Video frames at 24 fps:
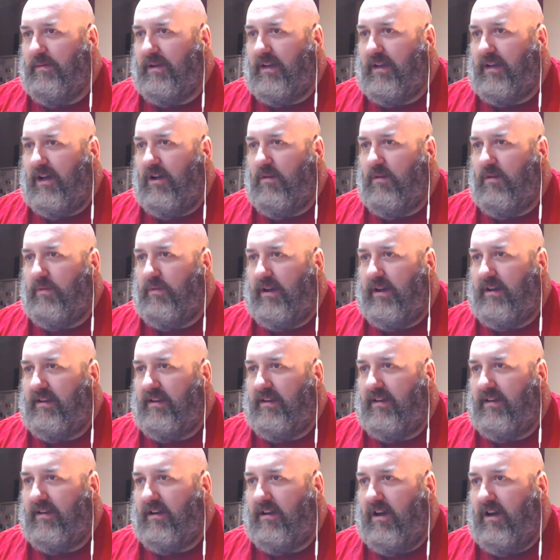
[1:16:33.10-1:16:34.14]
go.
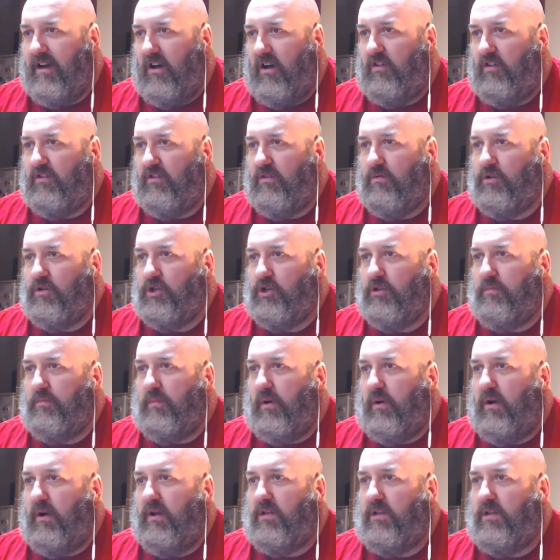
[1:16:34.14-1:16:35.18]
Bradley Tucker. Arsenal
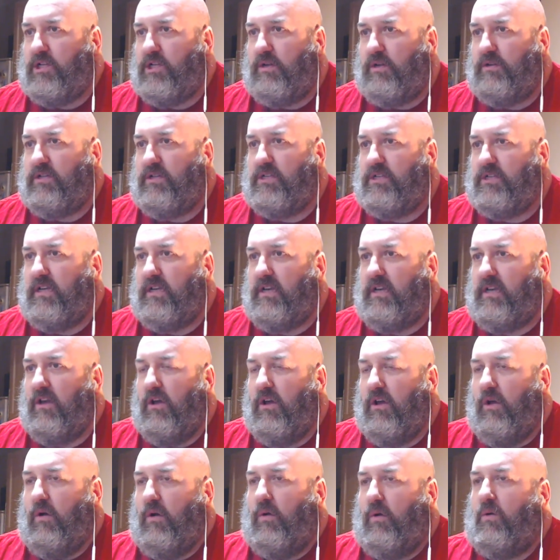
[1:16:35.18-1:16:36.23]
should buy
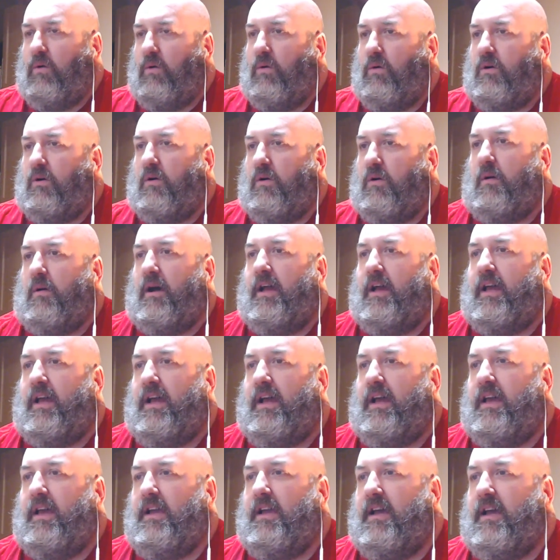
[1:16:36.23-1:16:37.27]
Nzonzi or
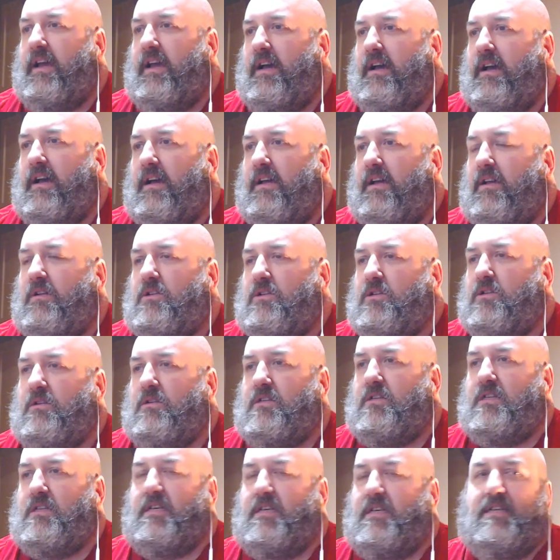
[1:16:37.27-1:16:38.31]
Guaye.
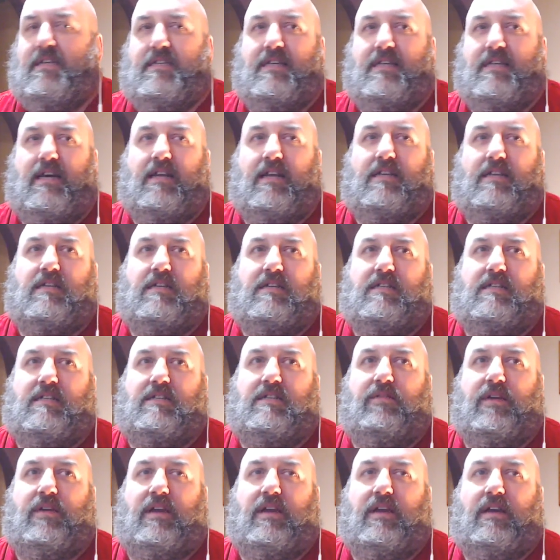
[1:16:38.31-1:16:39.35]
Nzonzi is at
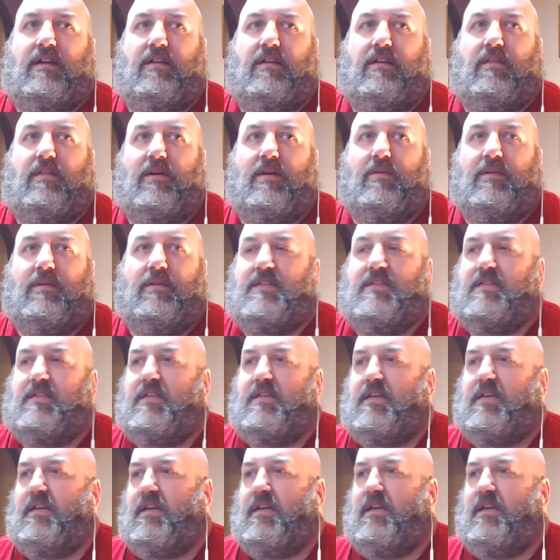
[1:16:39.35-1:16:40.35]
Sevilla at the moment, isn't he?